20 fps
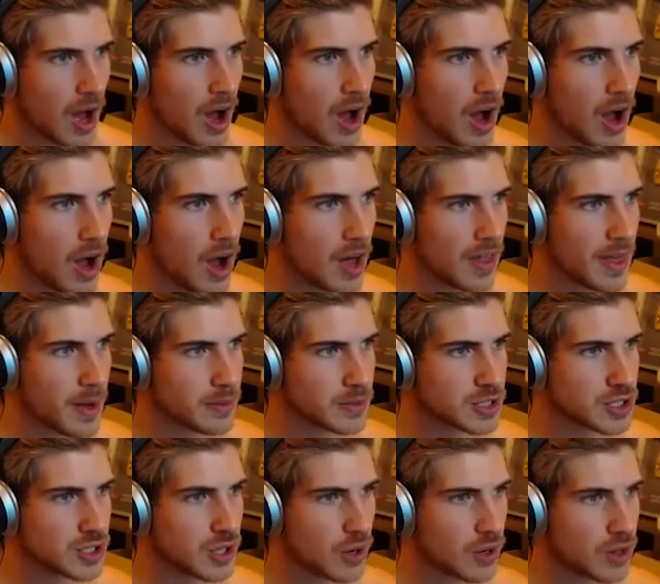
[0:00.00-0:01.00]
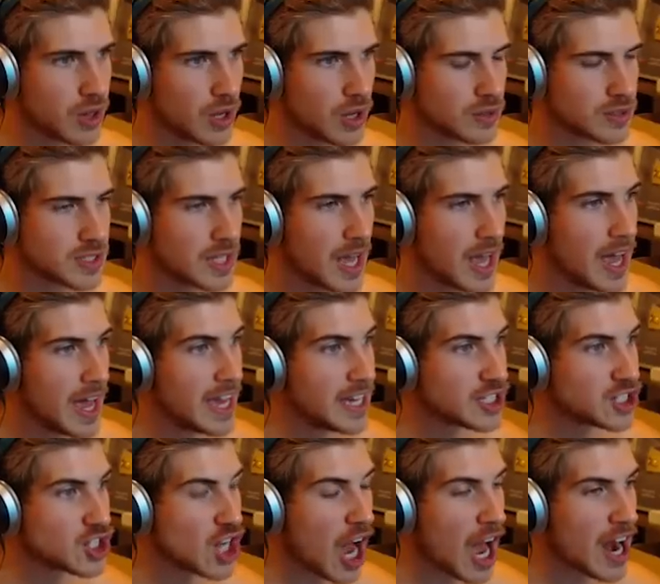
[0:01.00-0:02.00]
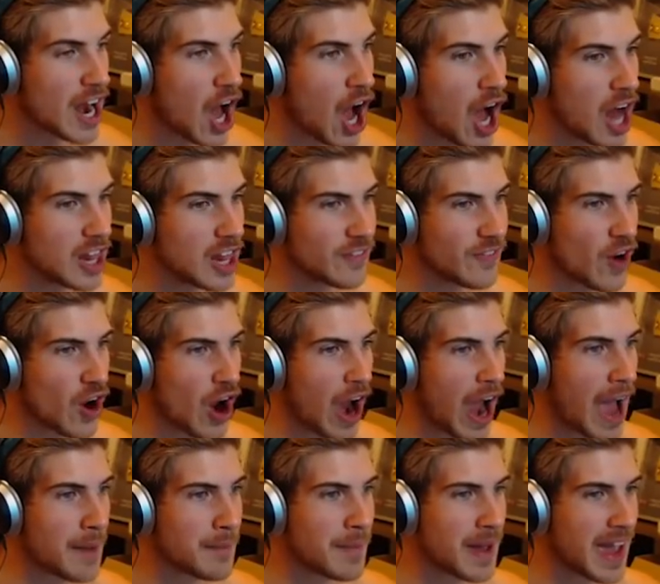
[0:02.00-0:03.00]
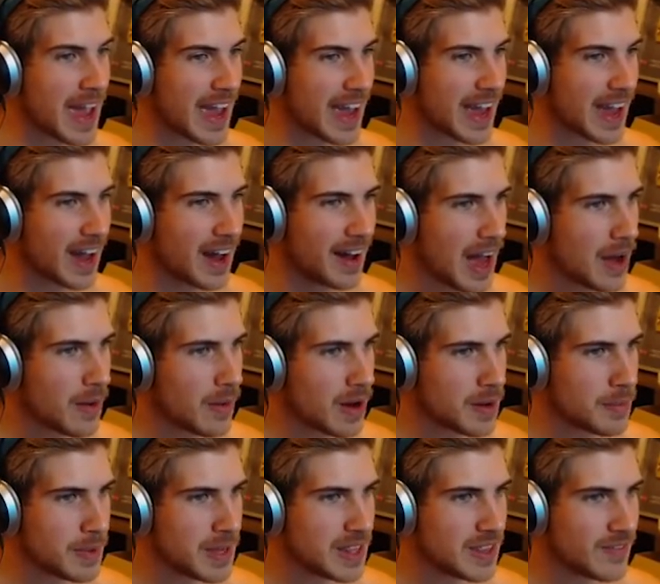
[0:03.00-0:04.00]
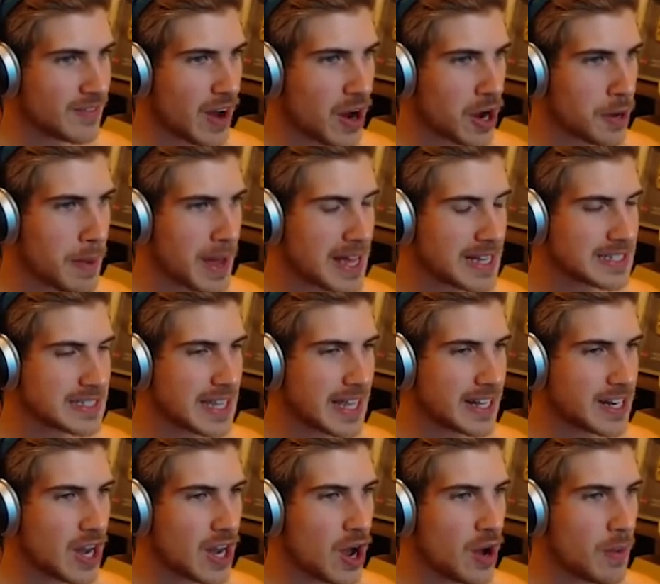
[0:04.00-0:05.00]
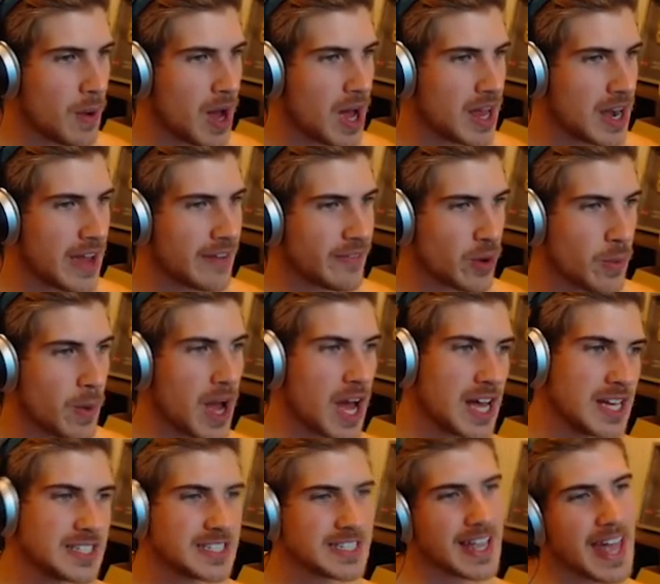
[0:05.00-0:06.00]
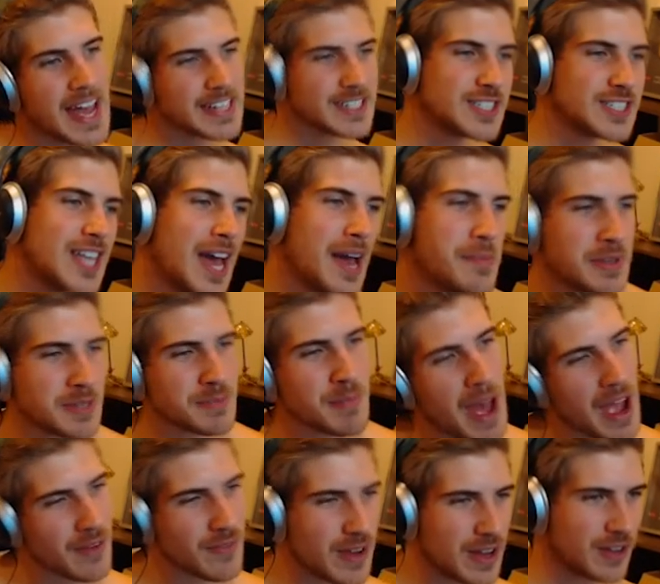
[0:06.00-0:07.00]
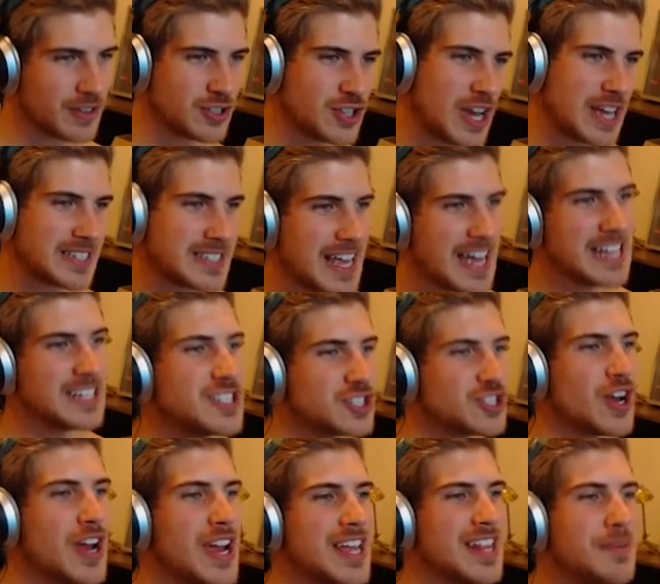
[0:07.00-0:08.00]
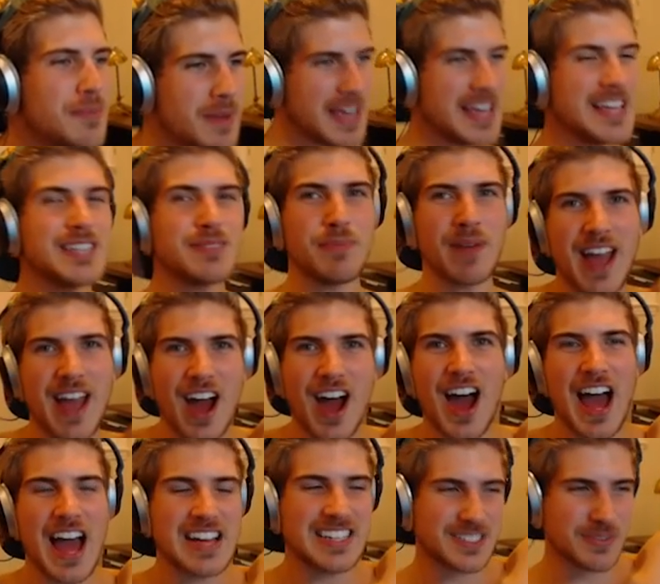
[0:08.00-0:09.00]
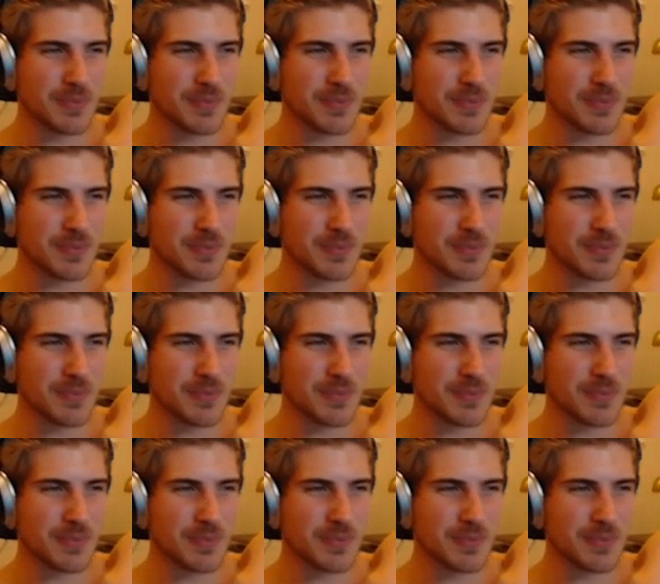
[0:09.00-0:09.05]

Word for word: Oh, that was so close. He shot Oliver at me! I want to be the very best like no one ever was. To catch them is my real chest. To train them is my cause.